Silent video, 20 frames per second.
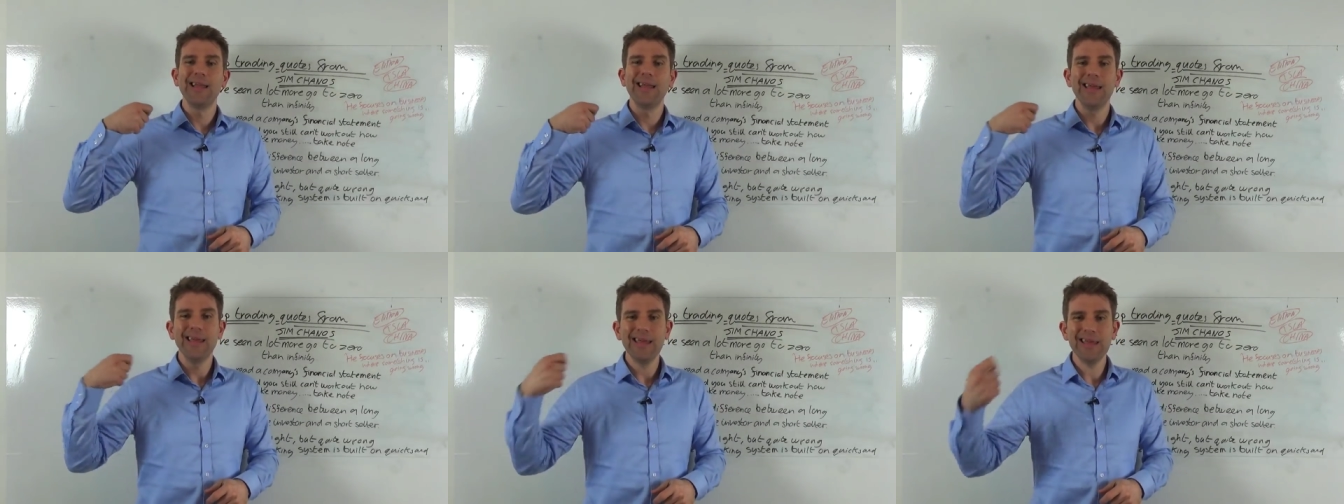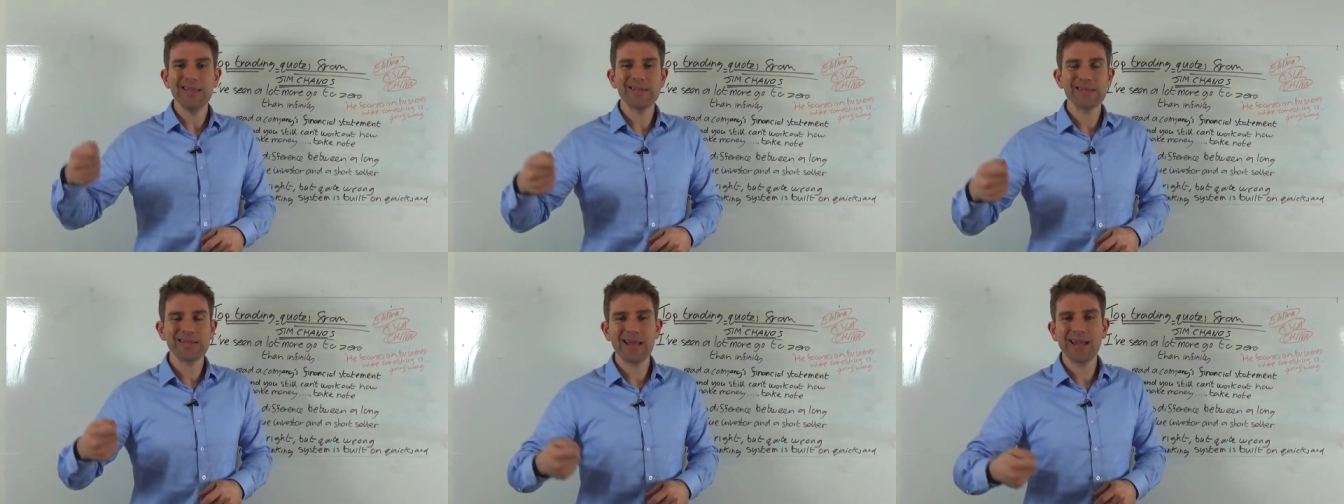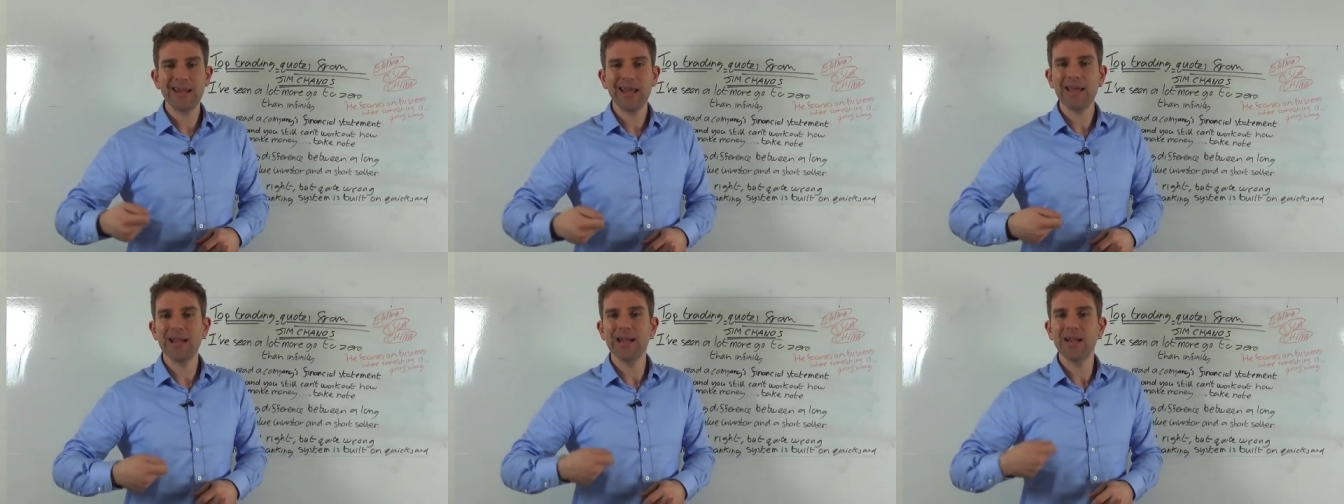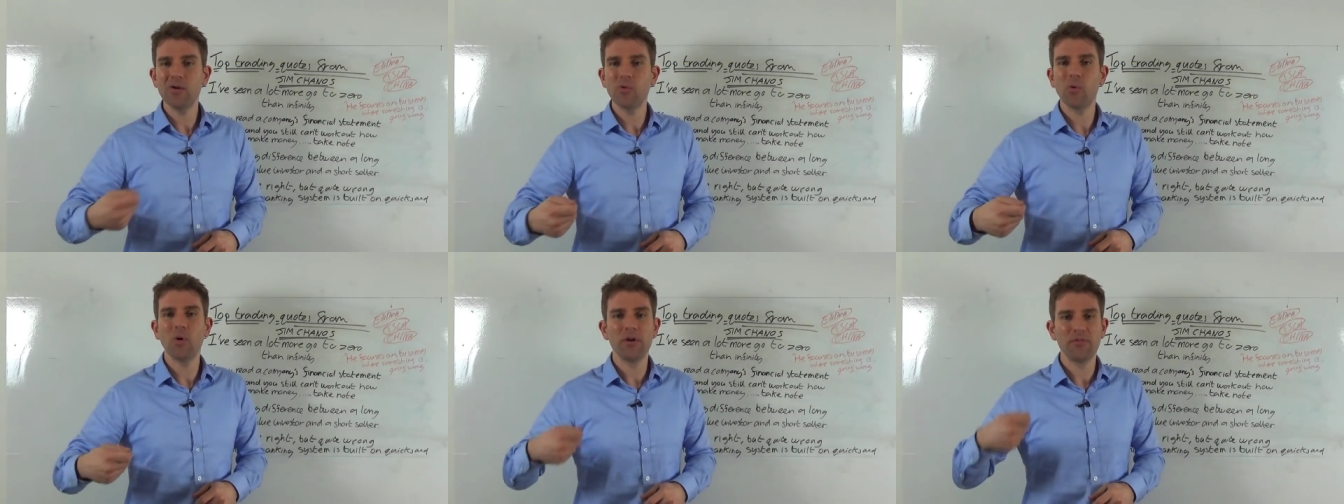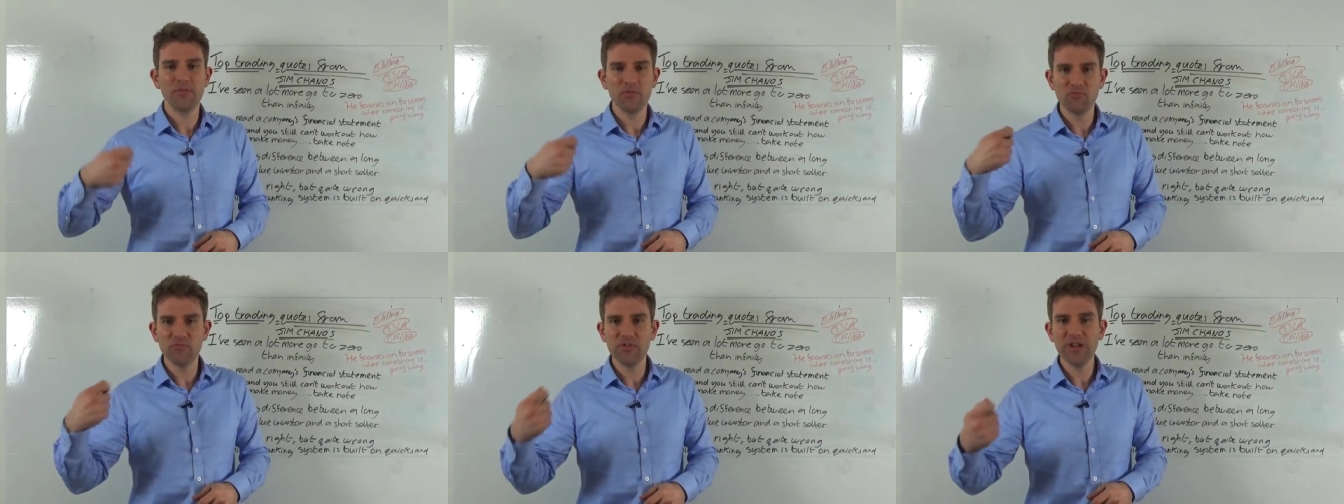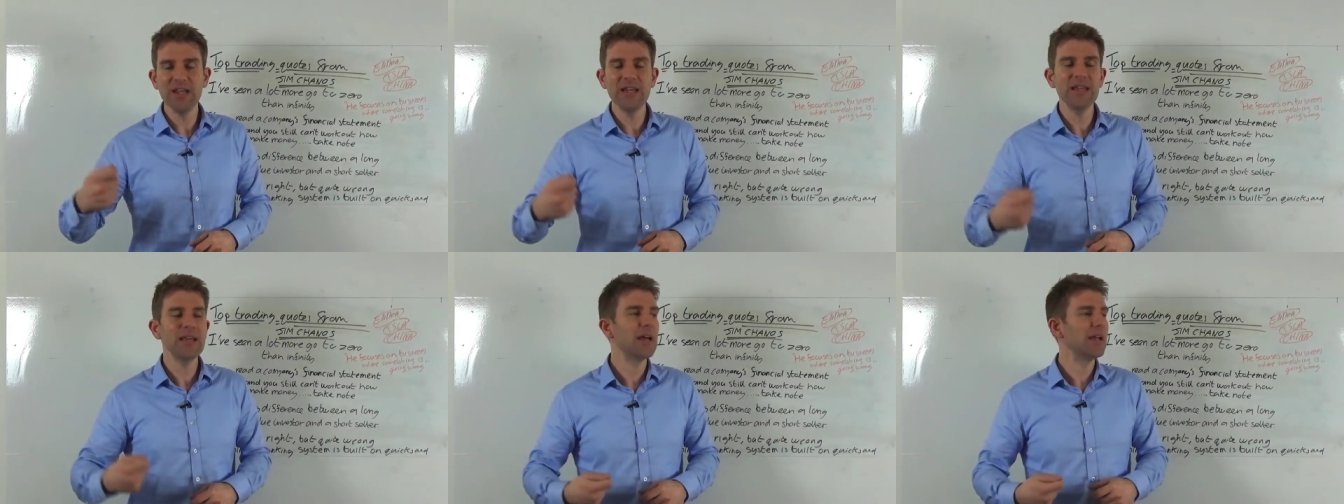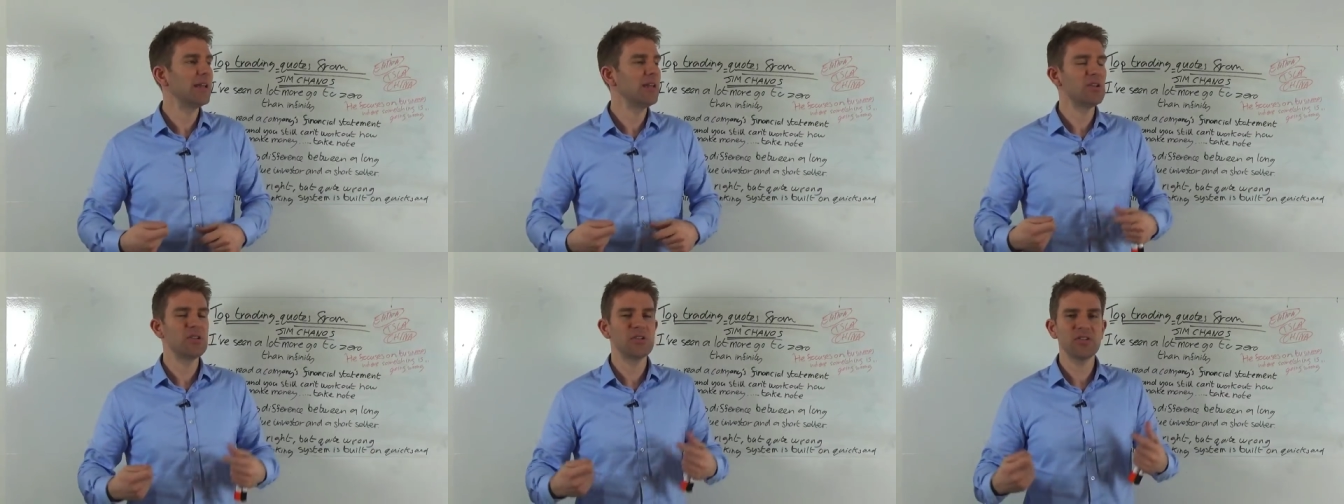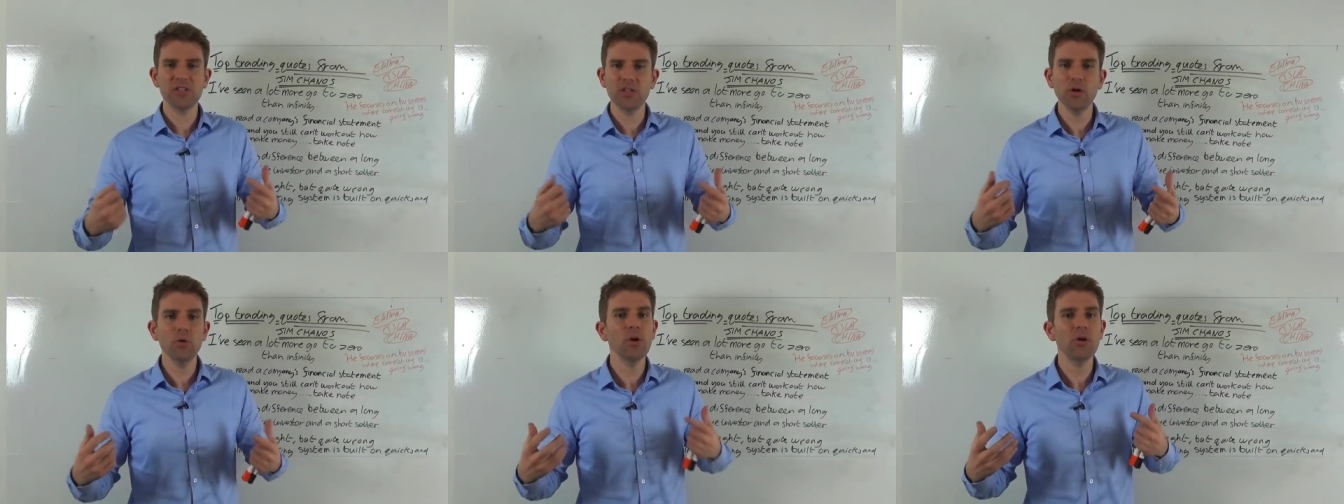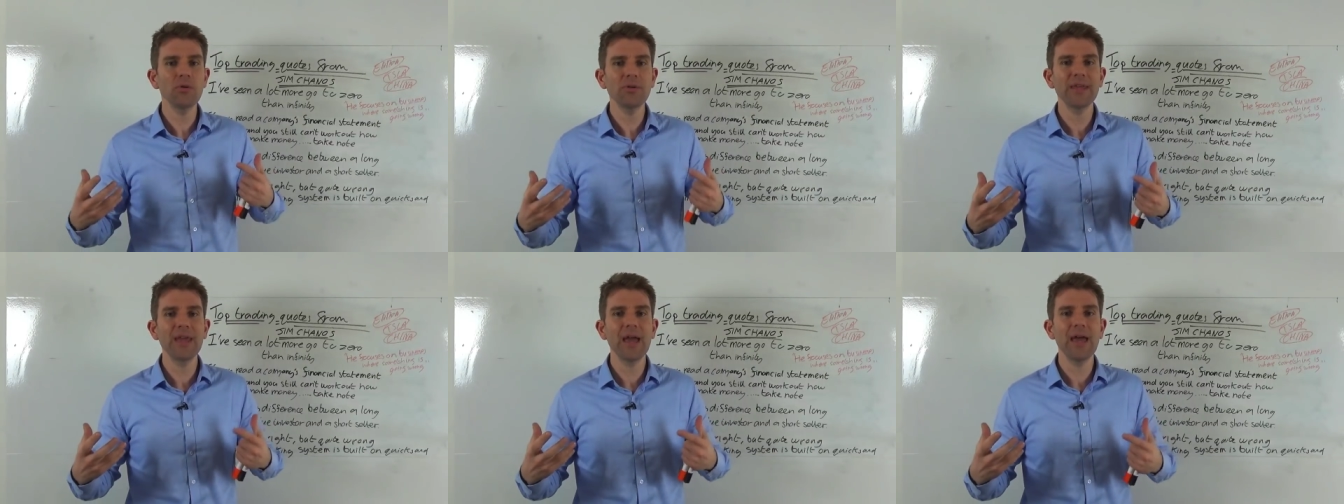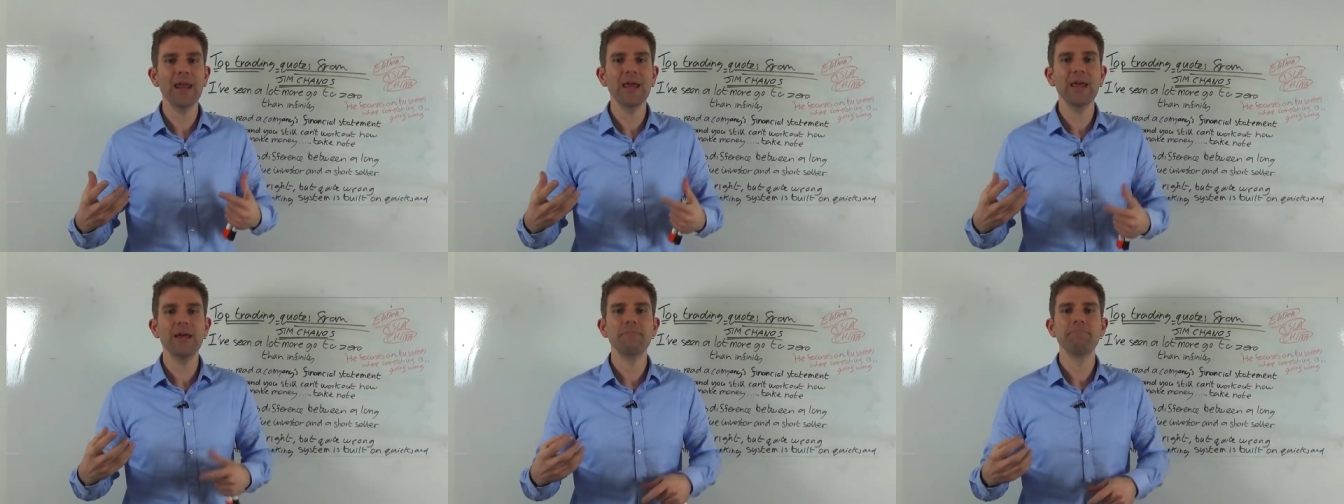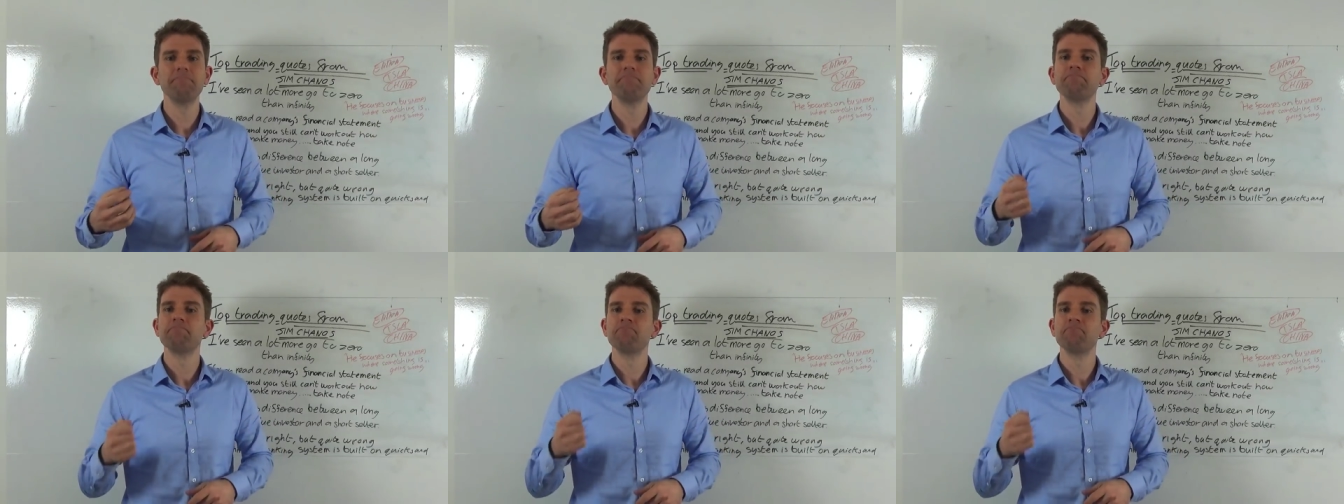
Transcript: he's saying, hey, you know what? If you read it and you still don't get it,